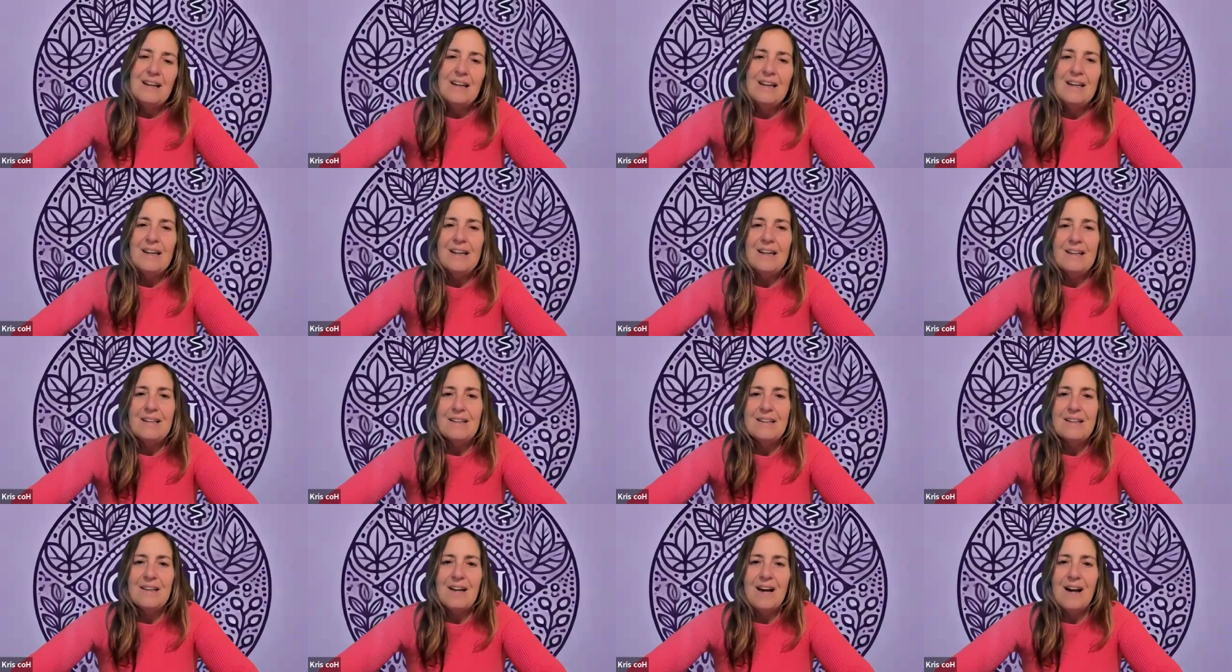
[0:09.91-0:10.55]

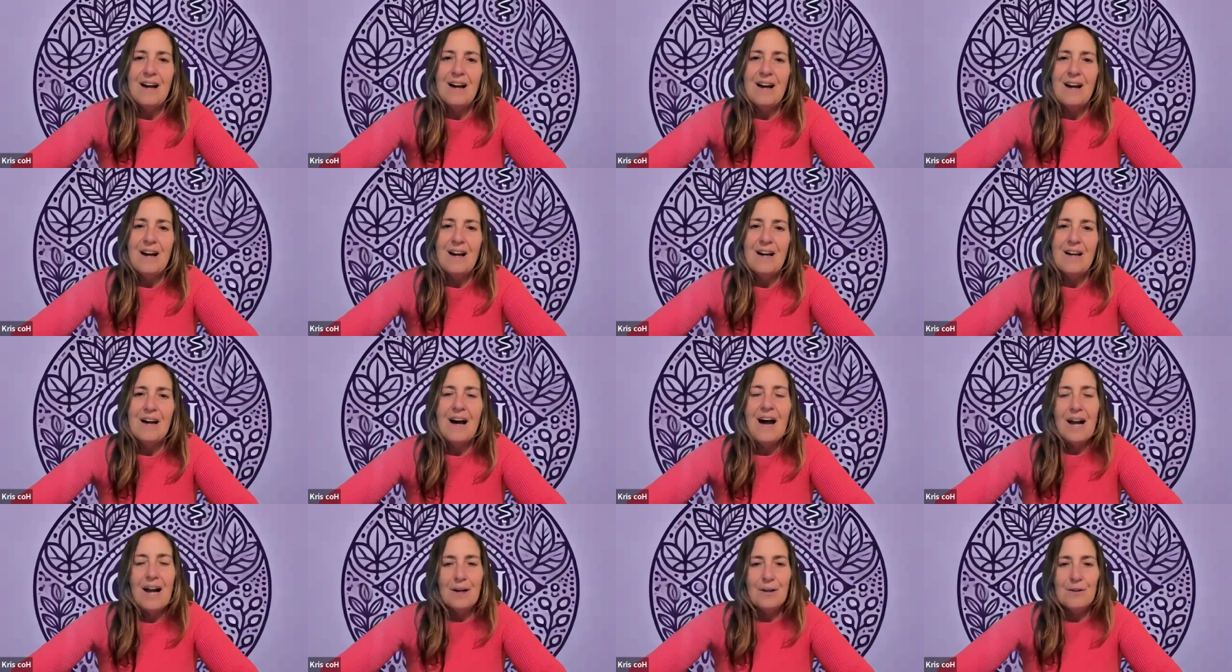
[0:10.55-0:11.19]
in
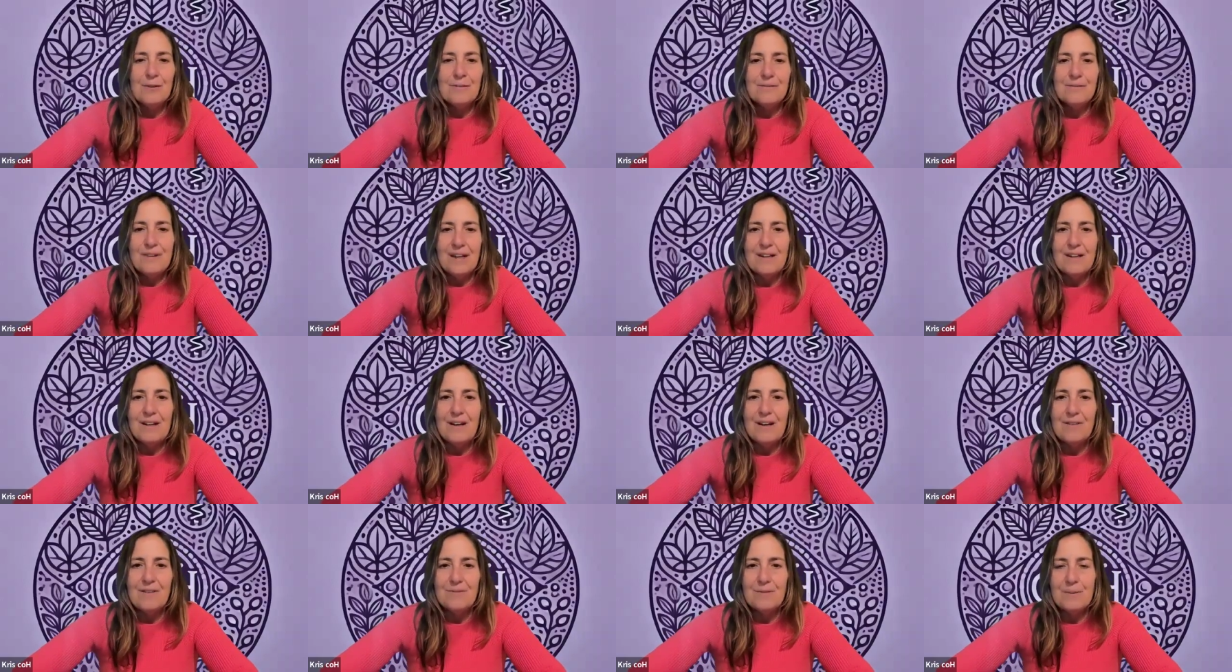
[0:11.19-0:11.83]

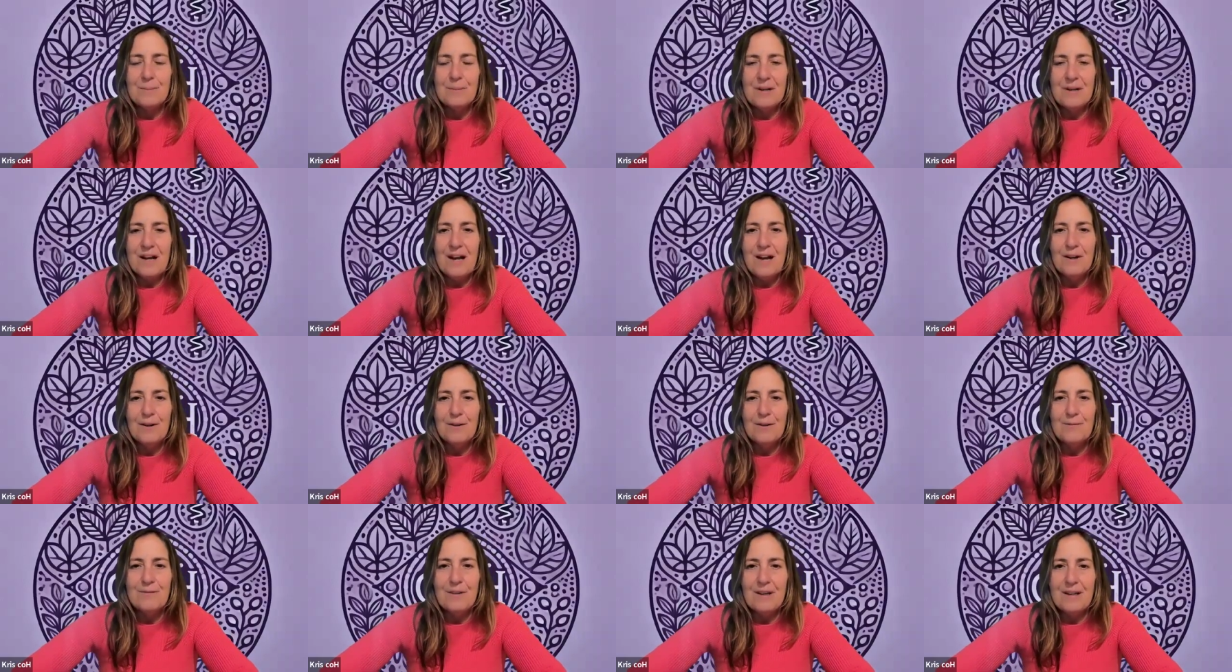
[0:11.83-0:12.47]
Ayurveda from an
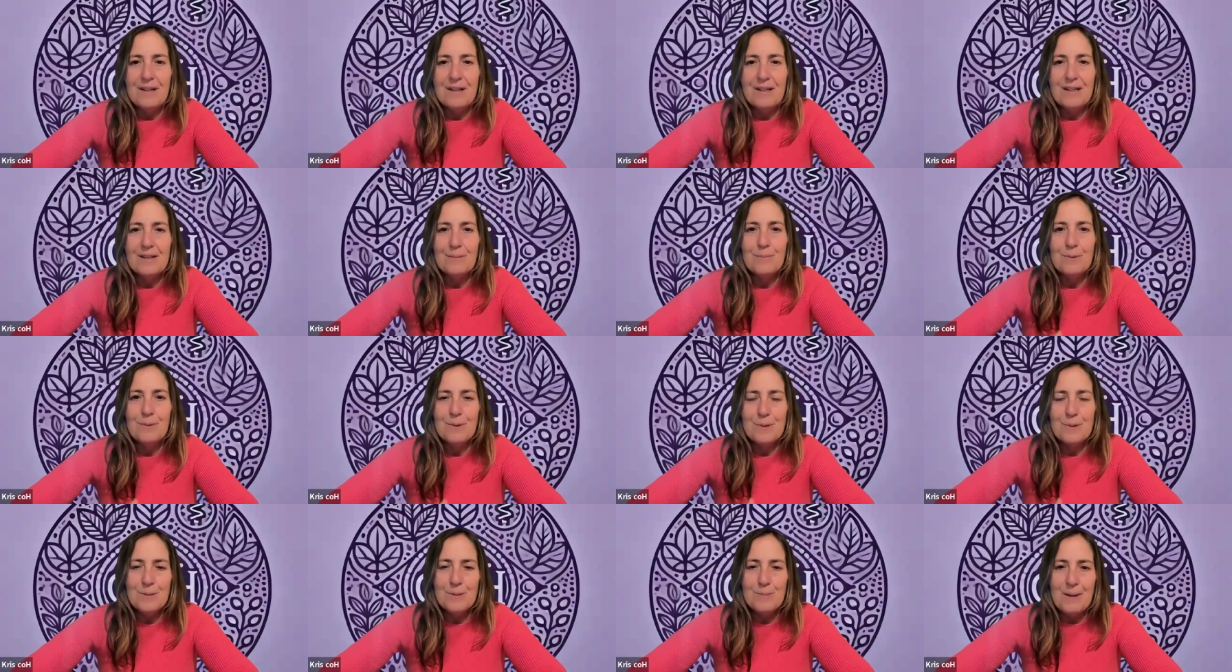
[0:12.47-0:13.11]
Ayurvedic
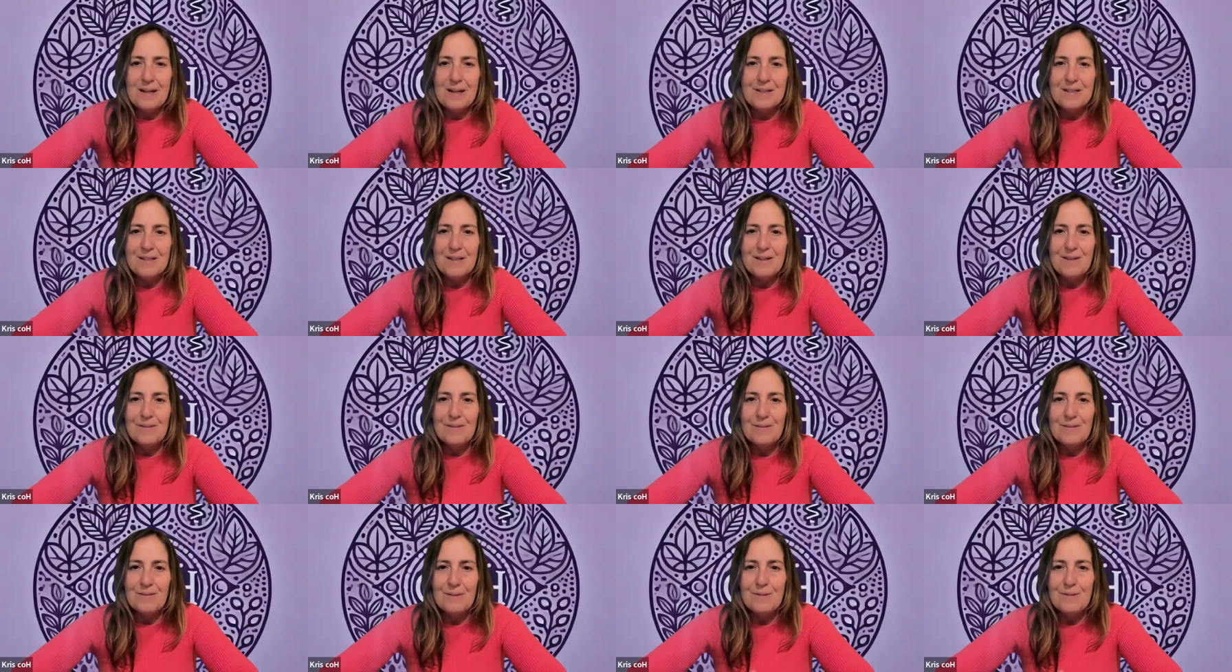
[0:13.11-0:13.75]

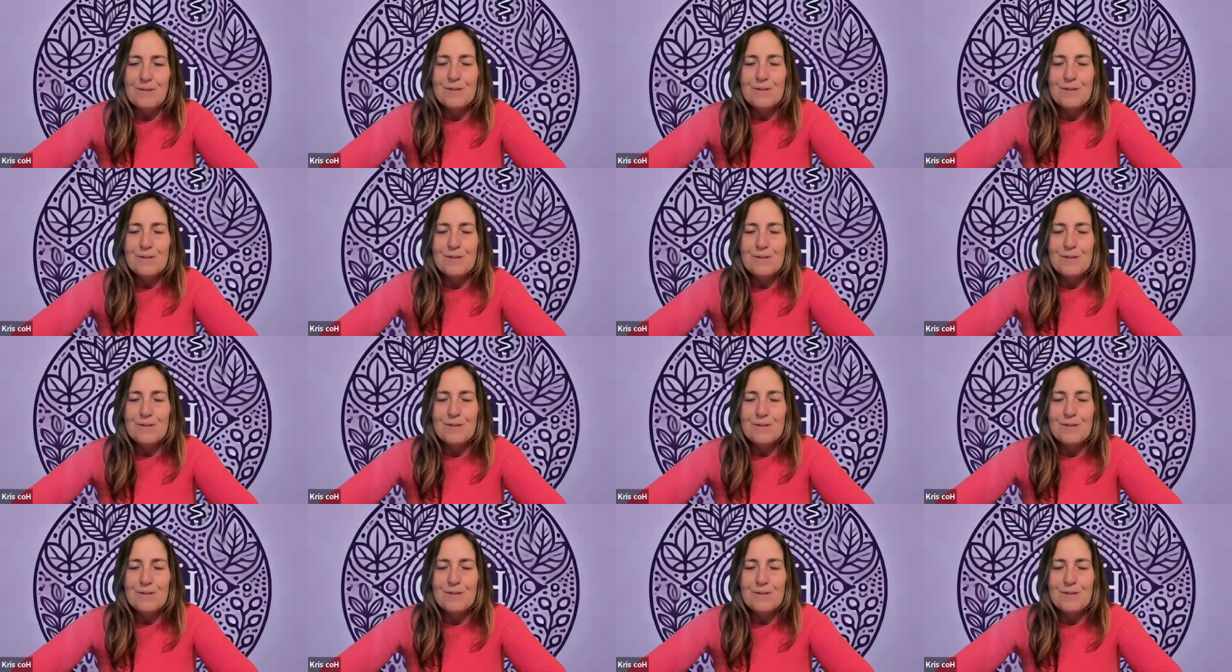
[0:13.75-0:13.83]
perspective.